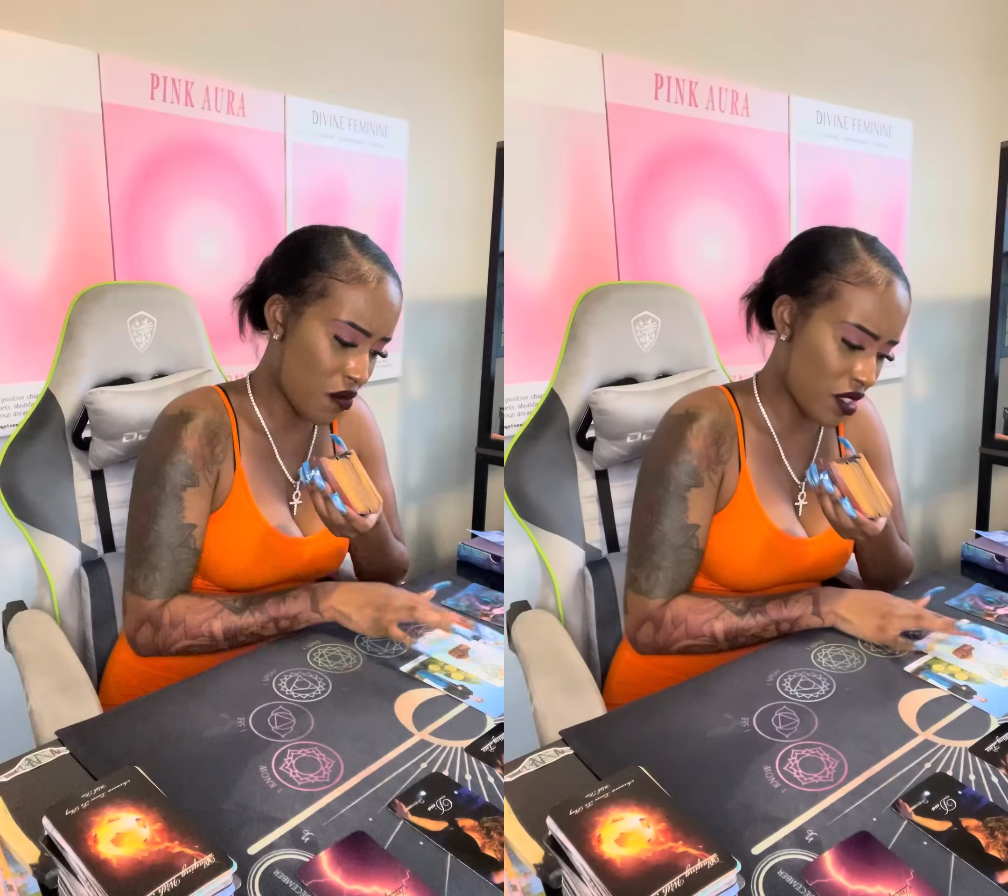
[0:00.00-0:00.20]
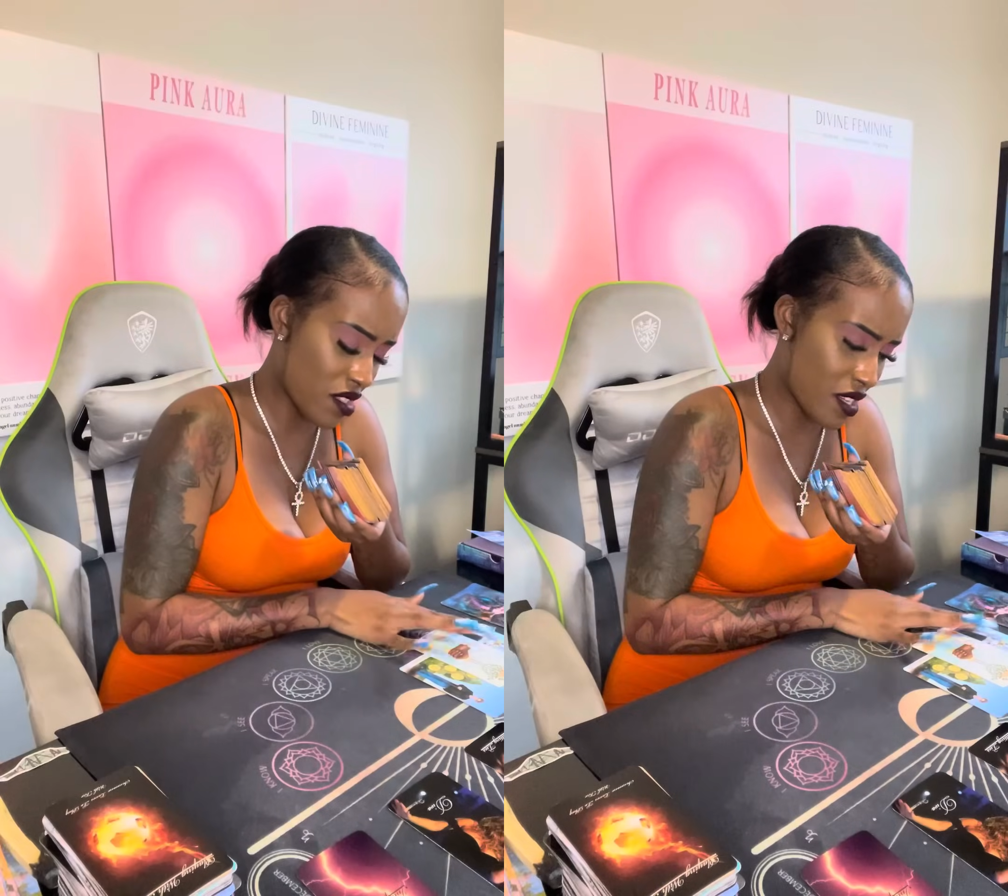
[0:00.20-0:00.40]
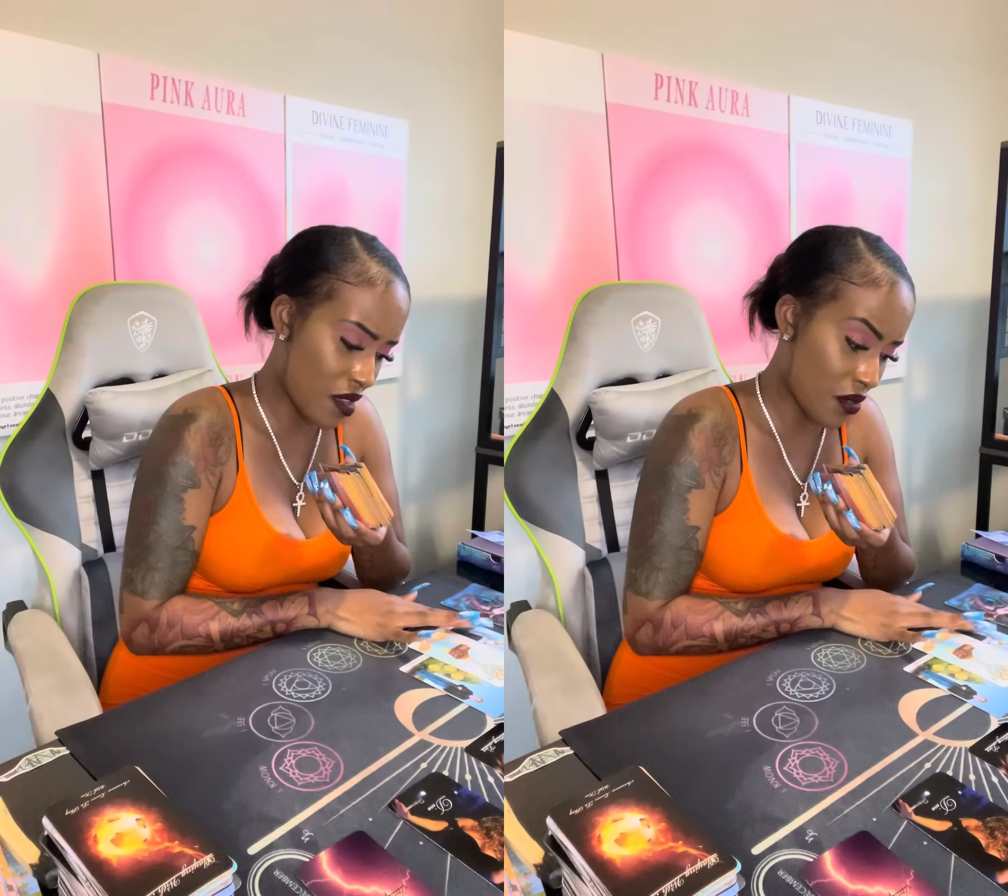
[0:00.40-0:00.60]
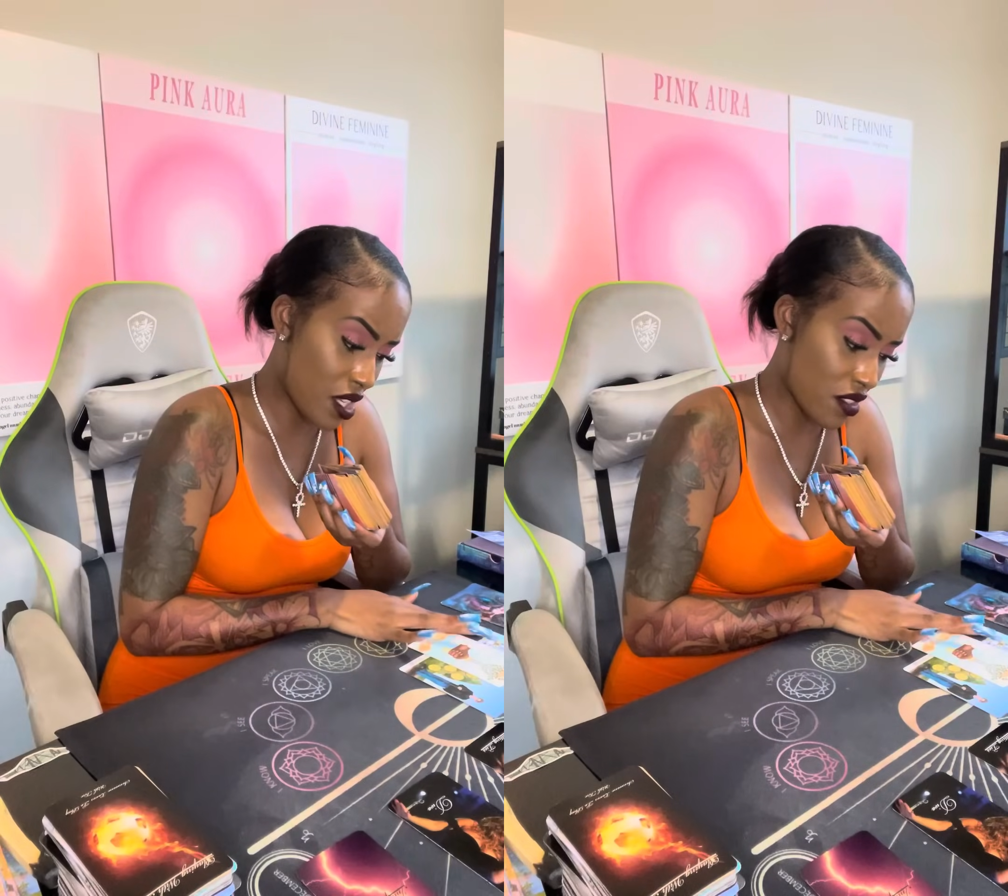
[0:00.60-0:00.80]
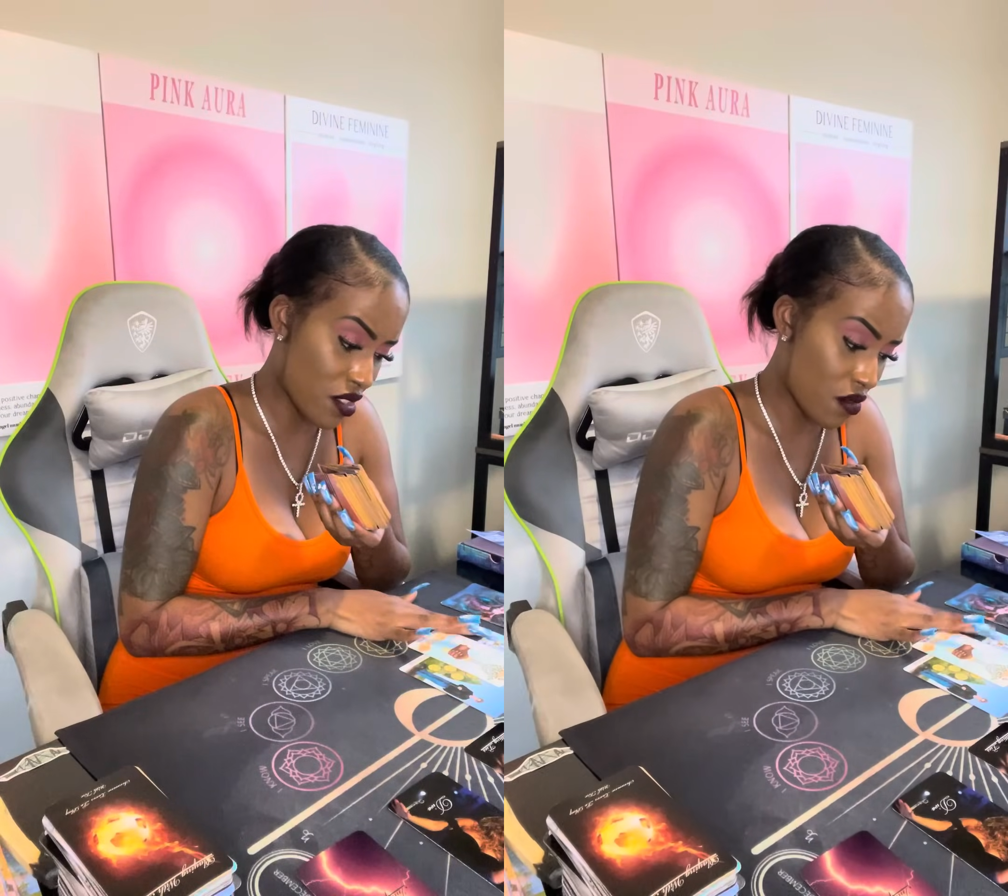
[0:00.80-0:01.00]
with this damn King
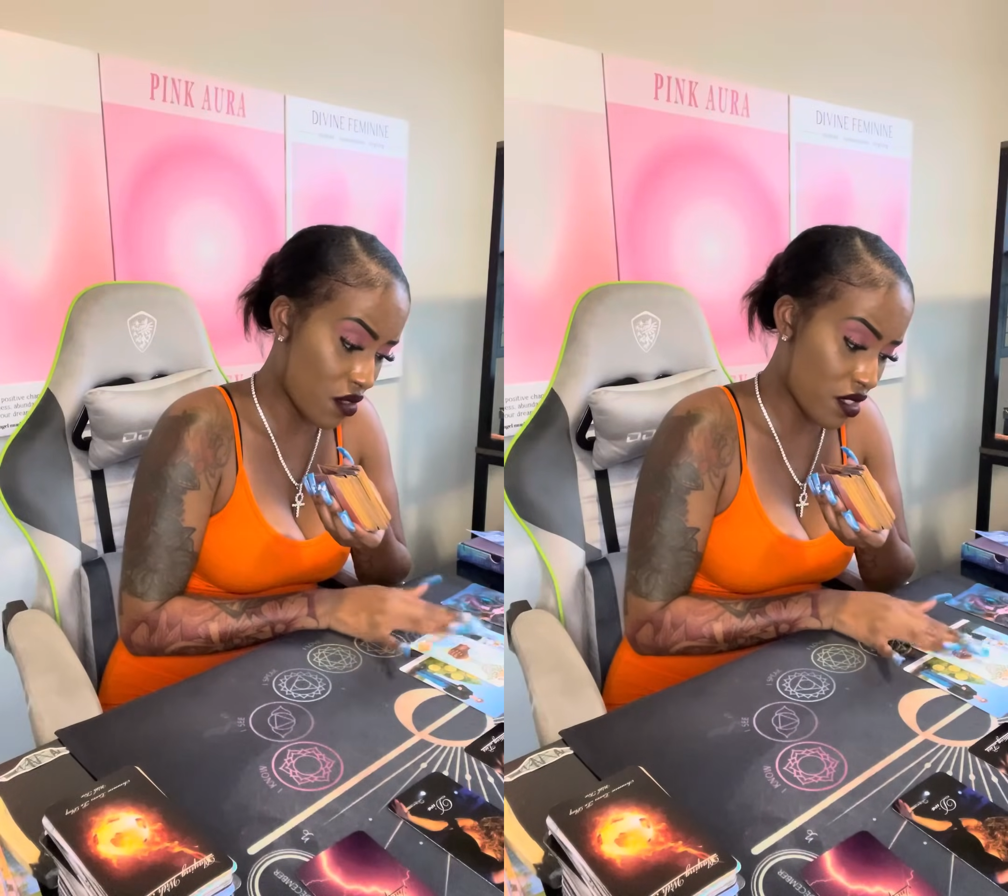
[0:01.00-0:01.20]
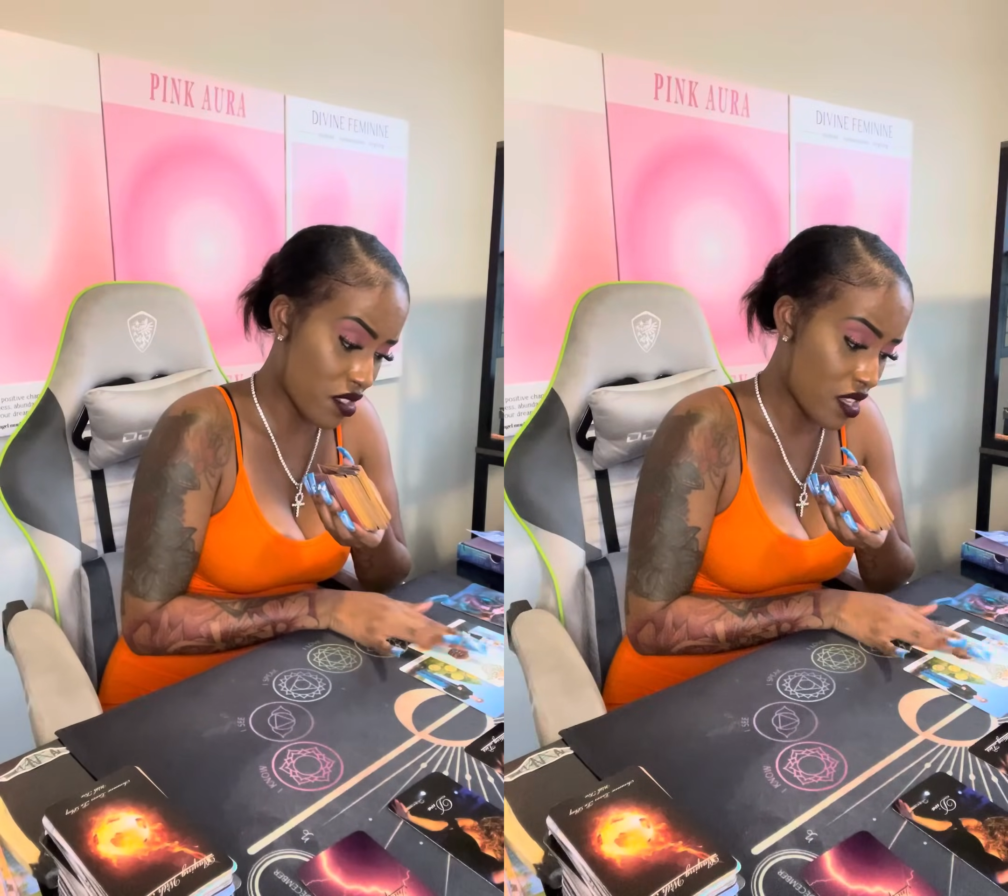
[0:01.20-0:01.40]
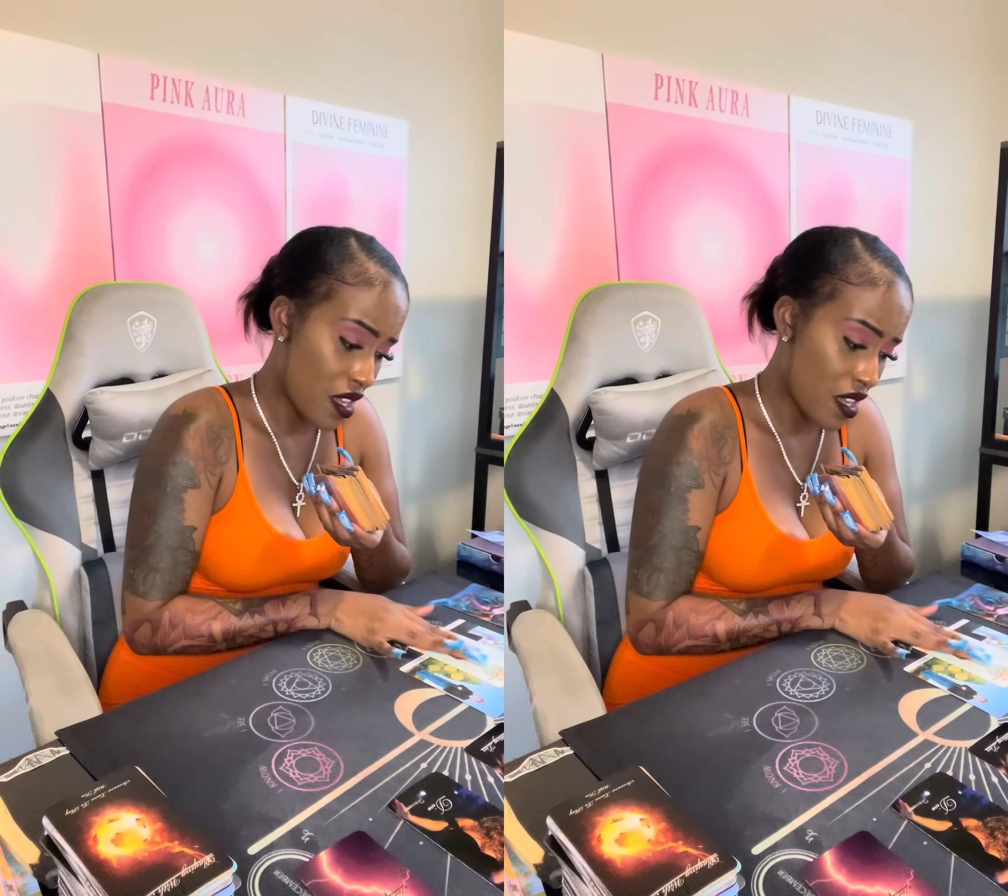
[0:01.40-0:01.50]
of Swords.